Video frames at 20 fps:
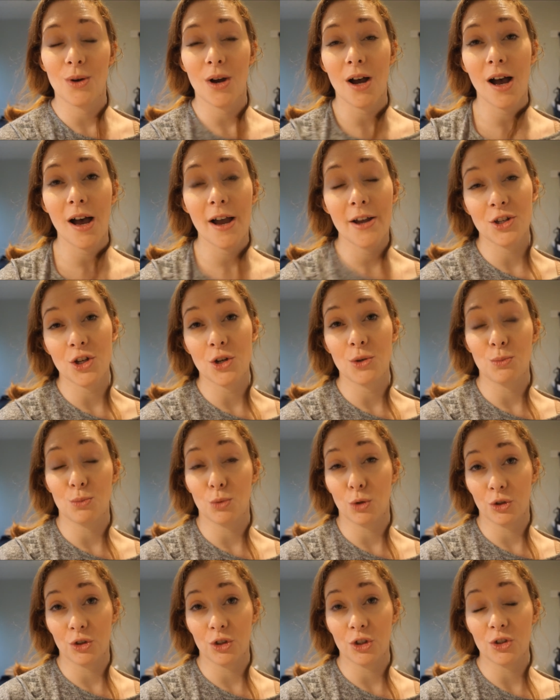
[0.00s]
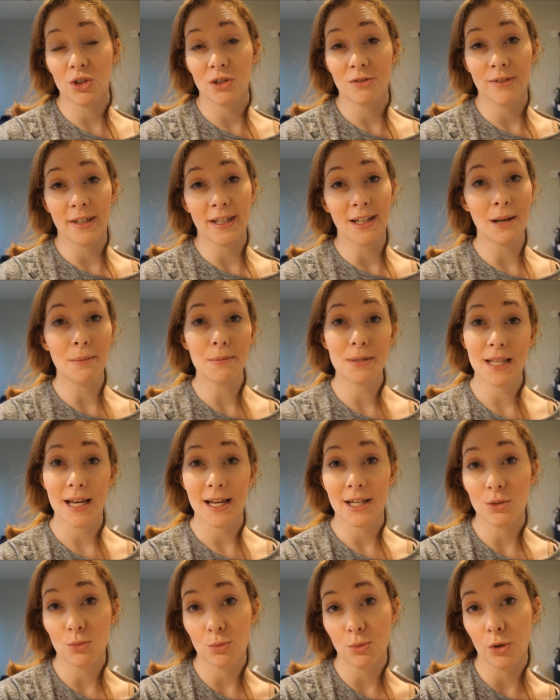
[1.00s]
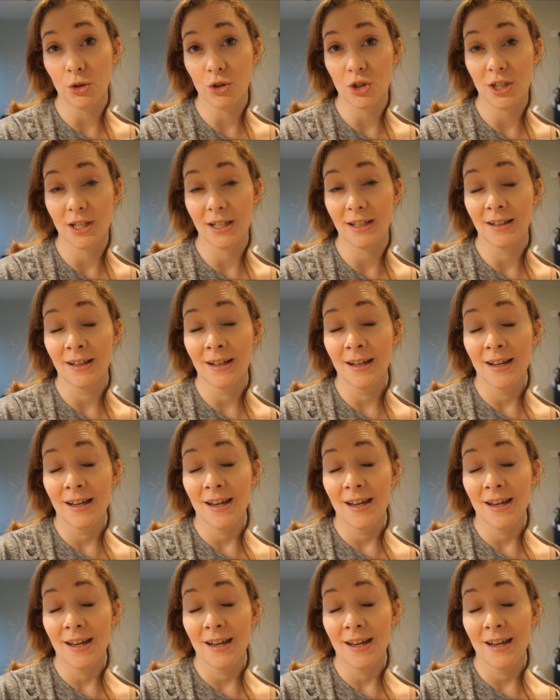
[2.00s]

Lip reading: I don't want you to feel upset watching